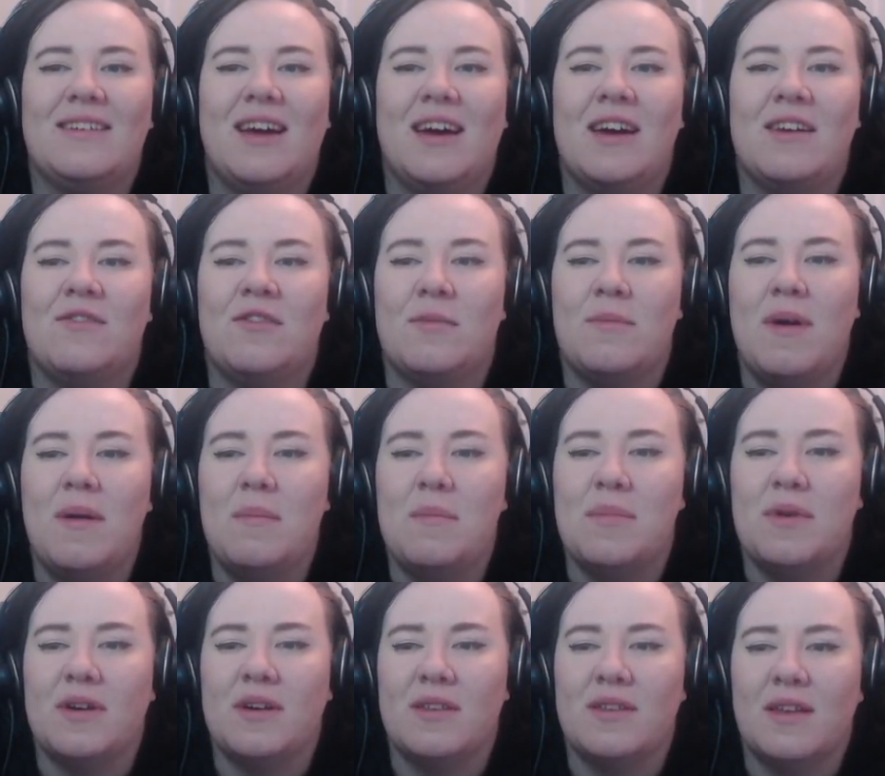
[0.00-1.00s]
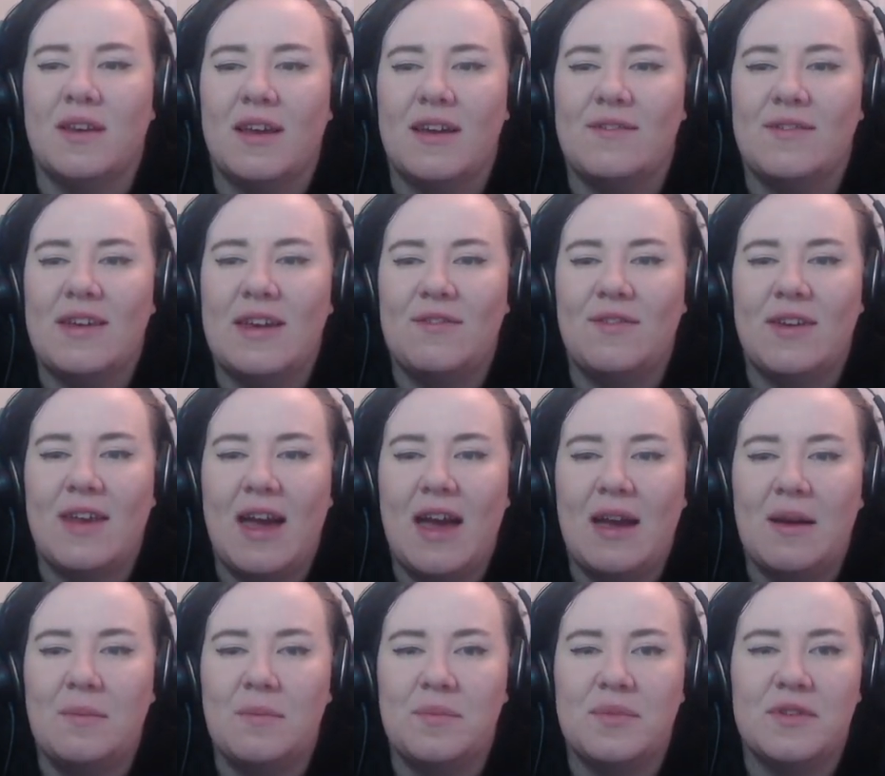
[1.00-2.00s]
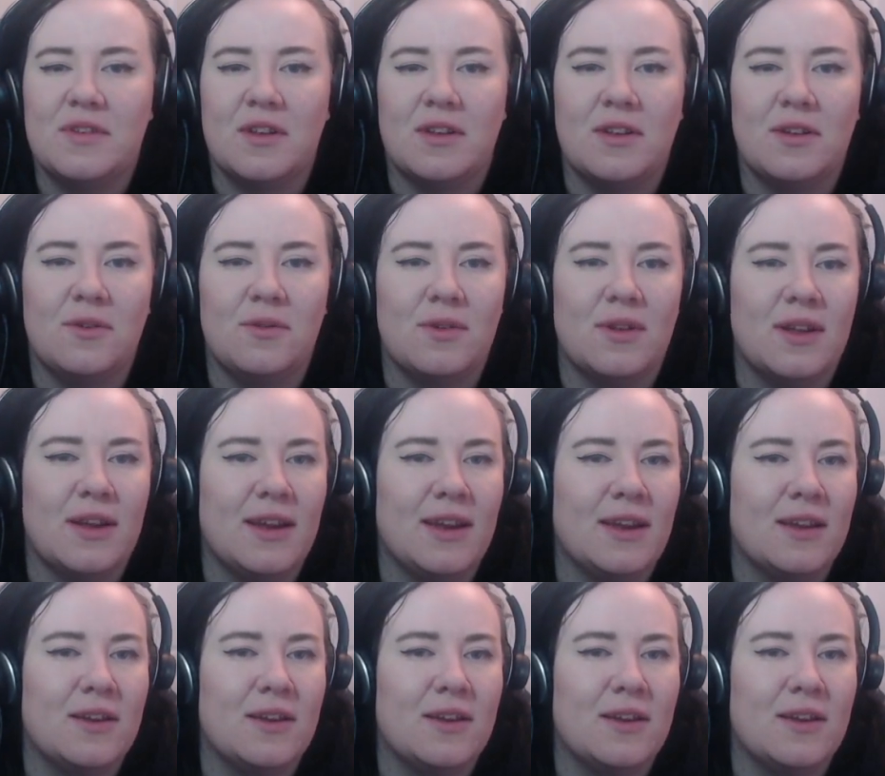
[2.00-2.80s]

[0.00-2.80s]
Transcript: I remember that I've given absolutely